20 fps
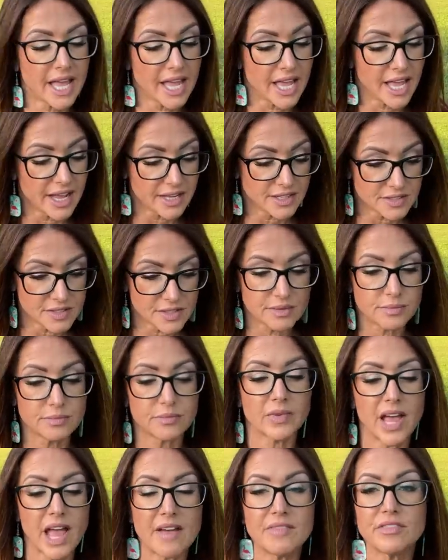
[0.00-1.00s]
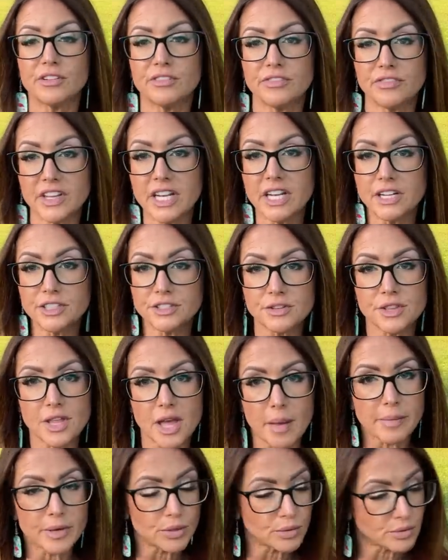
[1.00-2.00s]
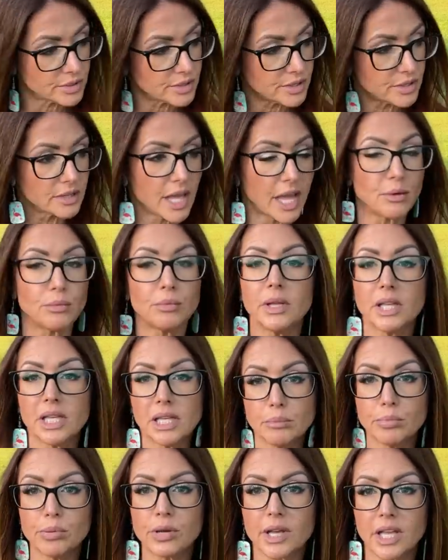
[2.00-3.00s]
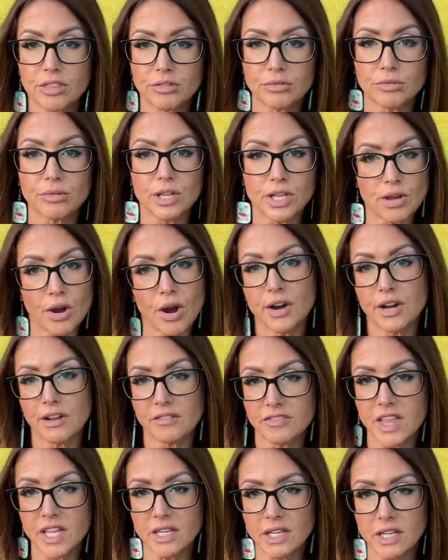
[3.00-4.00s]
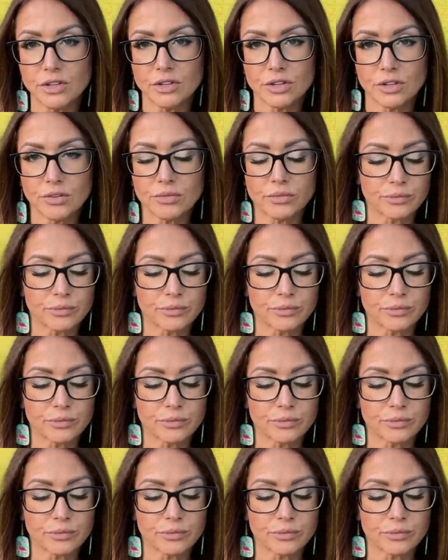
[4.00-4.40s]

and have their feet under them in order to like really book it through the yard if they need to.